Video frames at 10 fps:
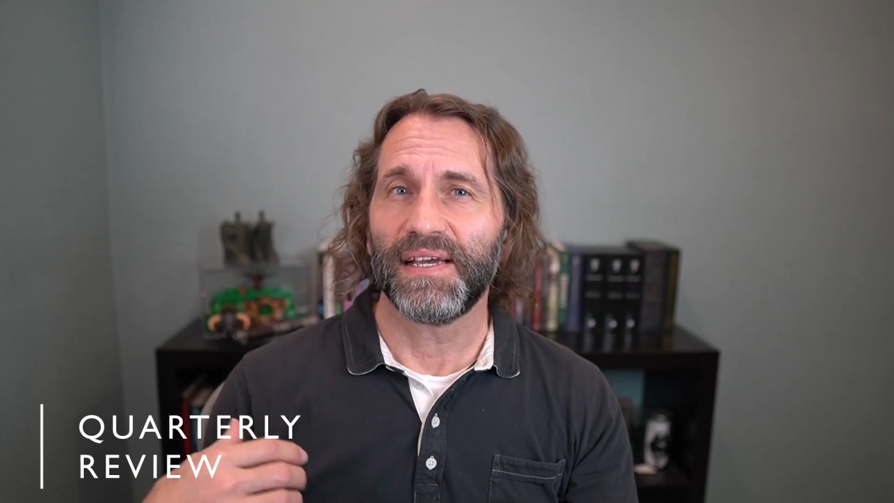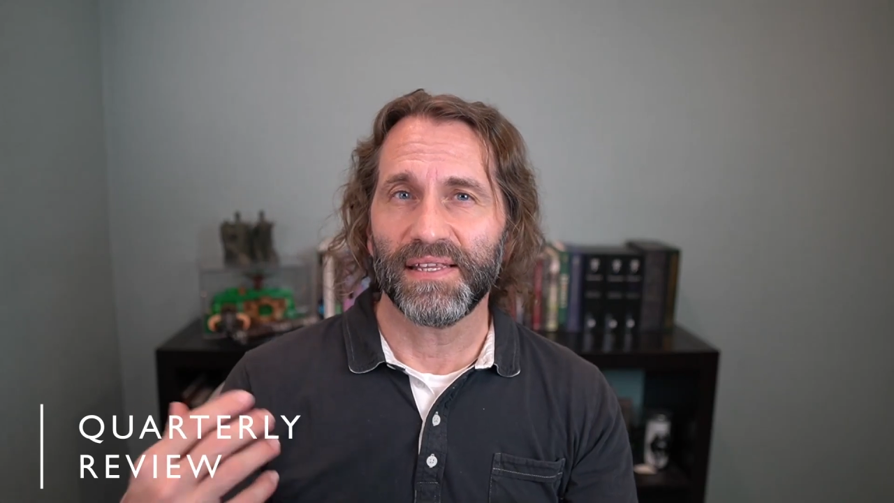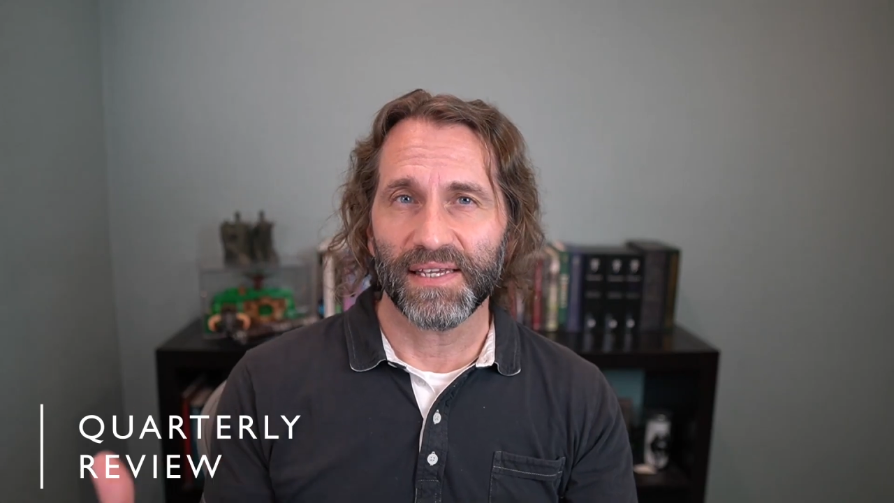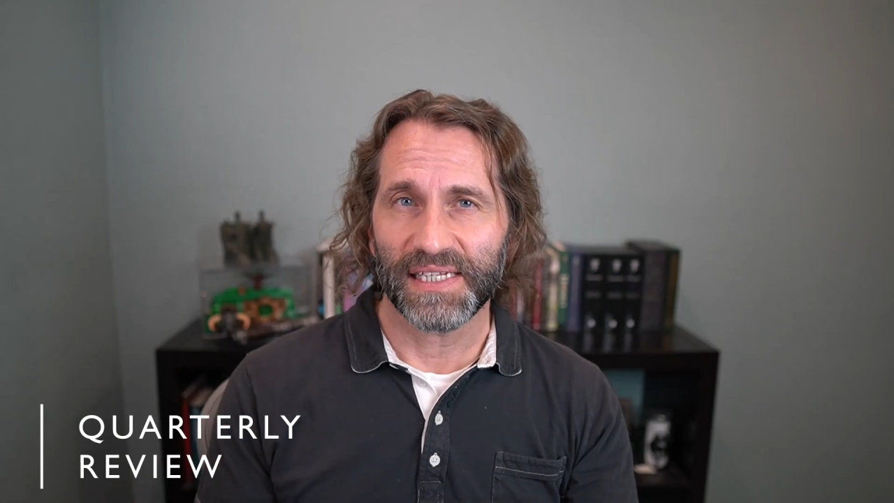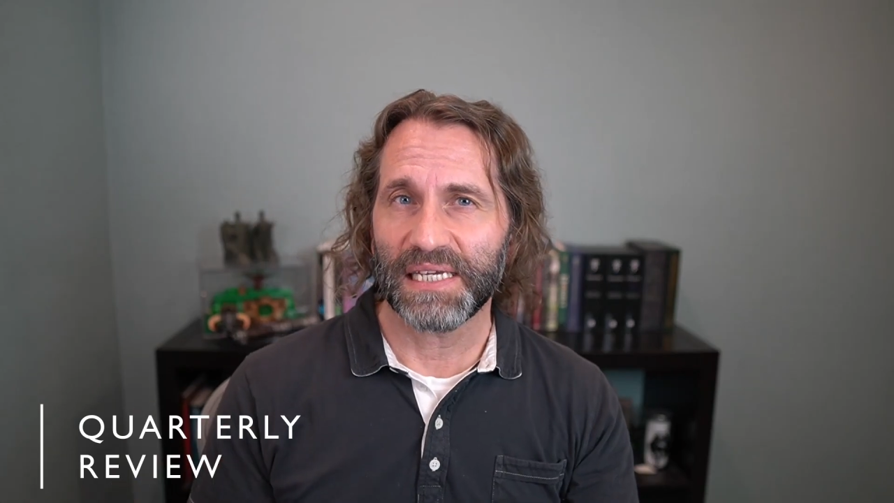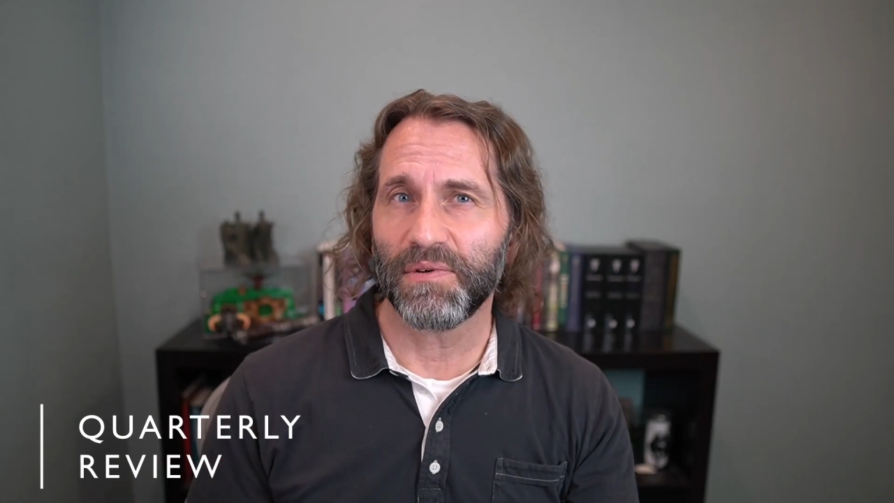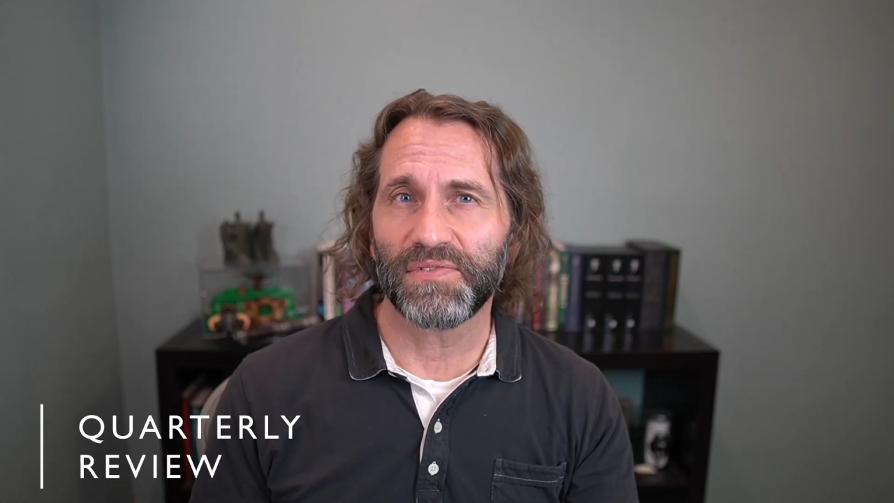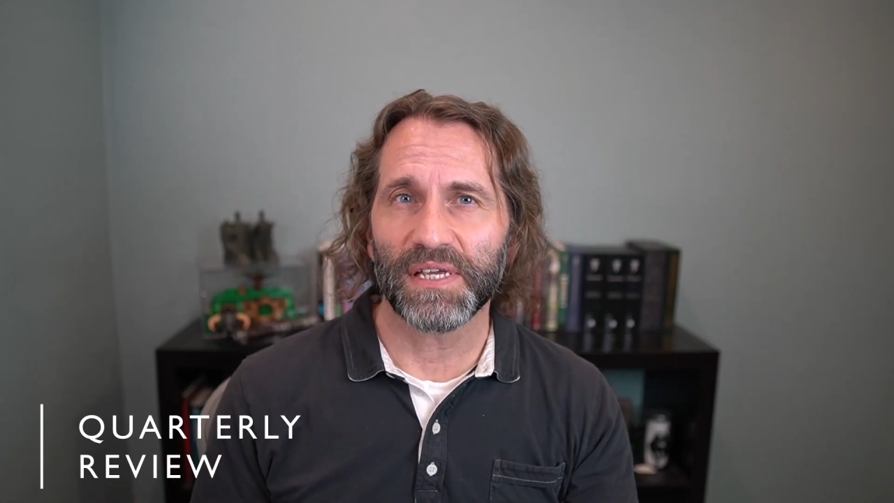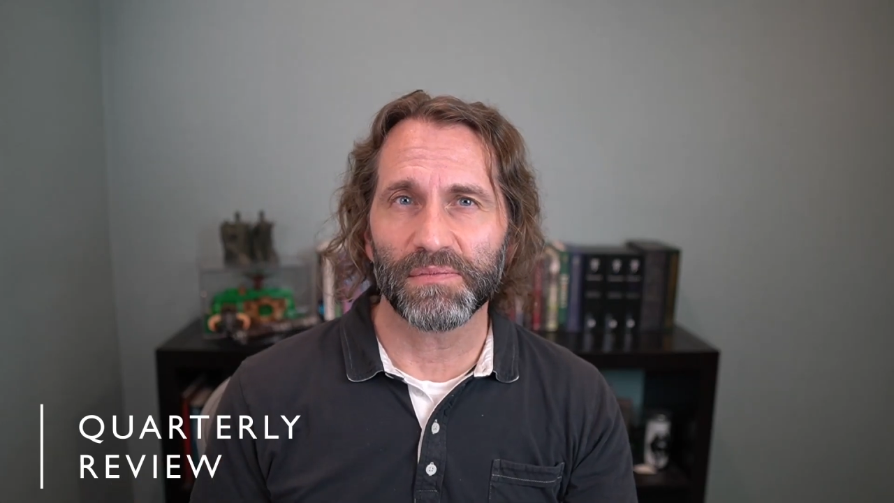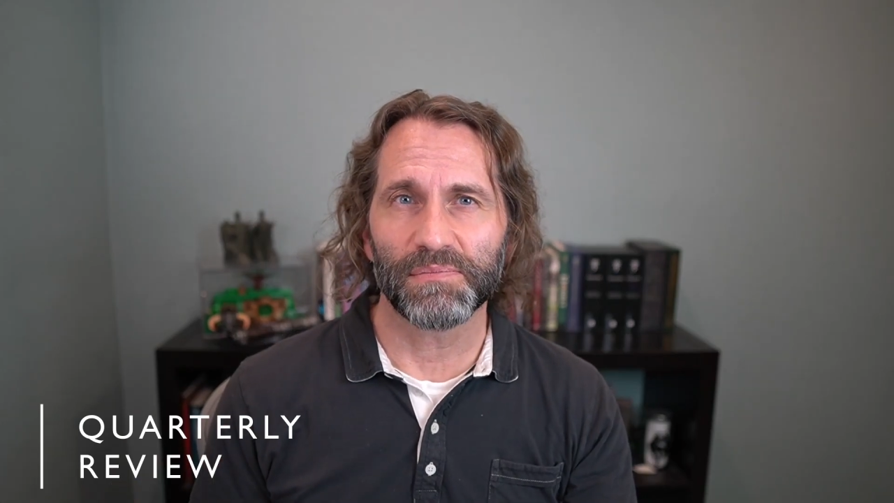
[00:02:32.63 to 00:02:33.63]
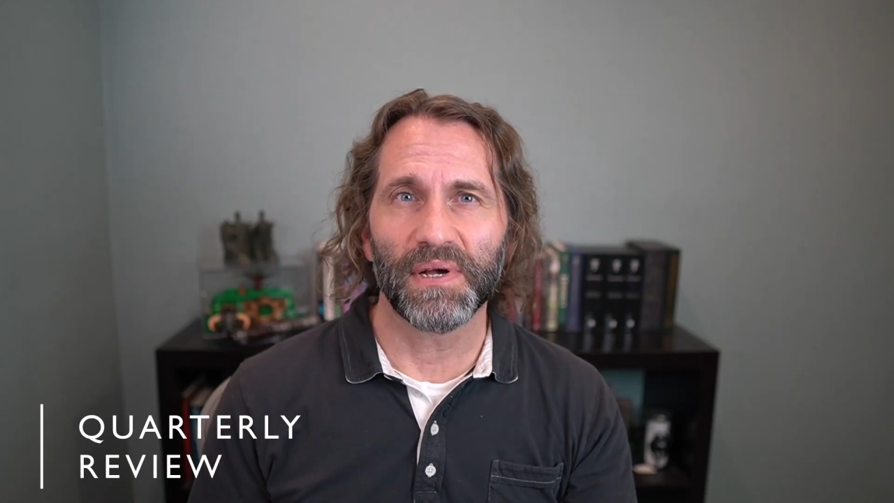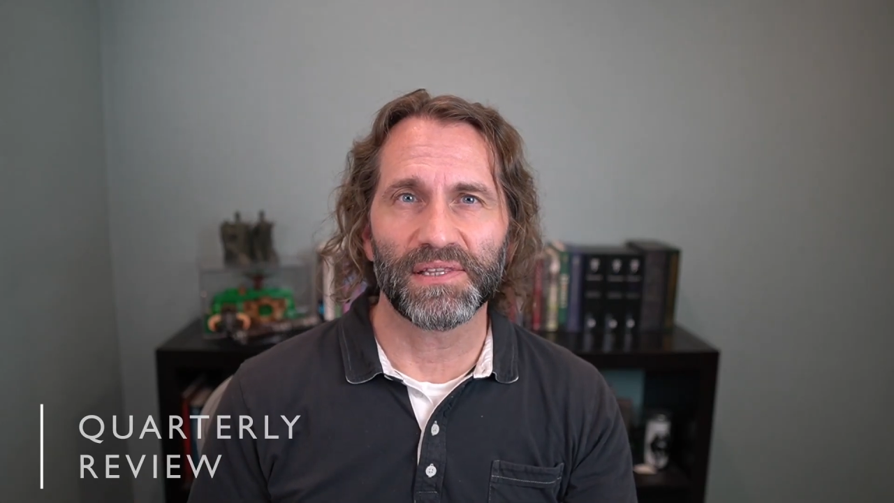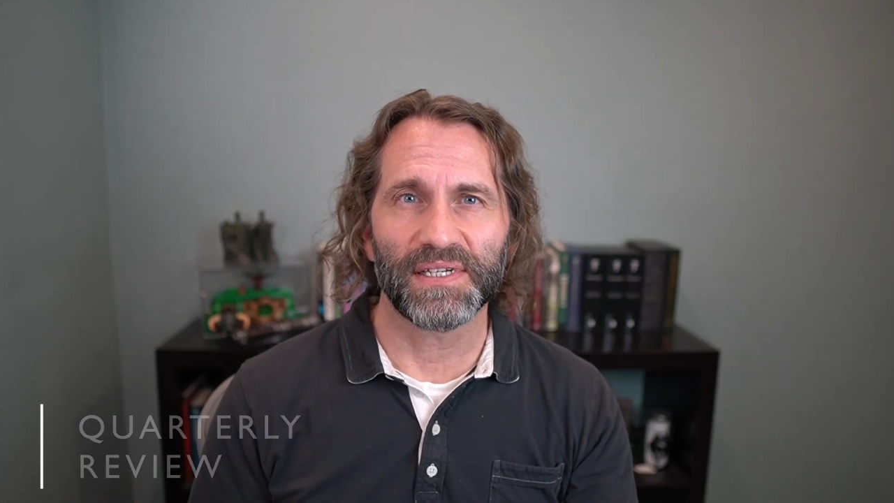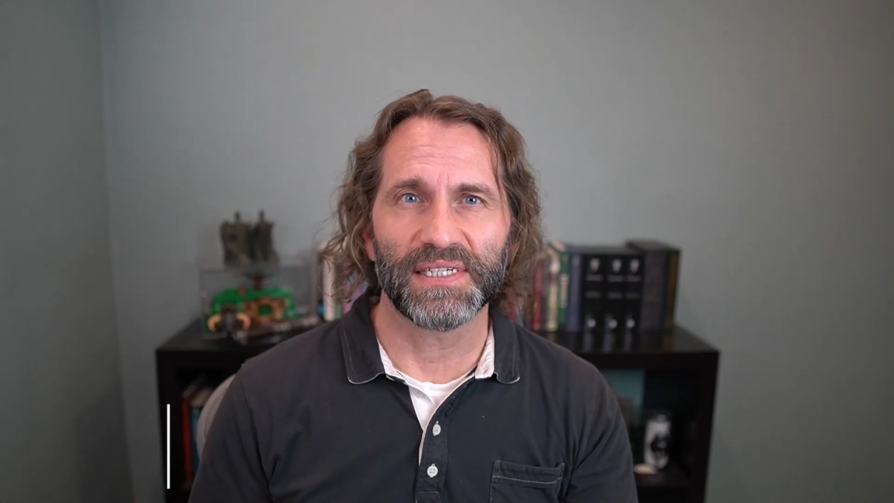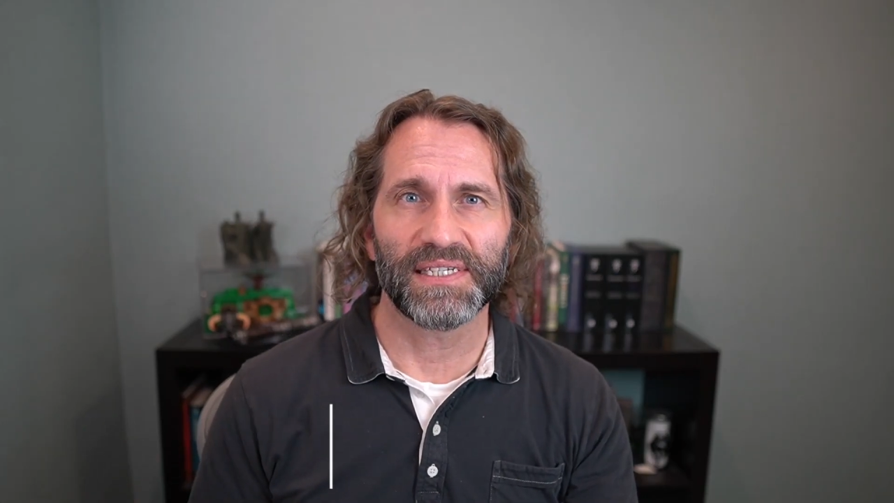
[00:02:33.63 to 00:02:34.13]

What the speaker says: in the Team of Teams monthly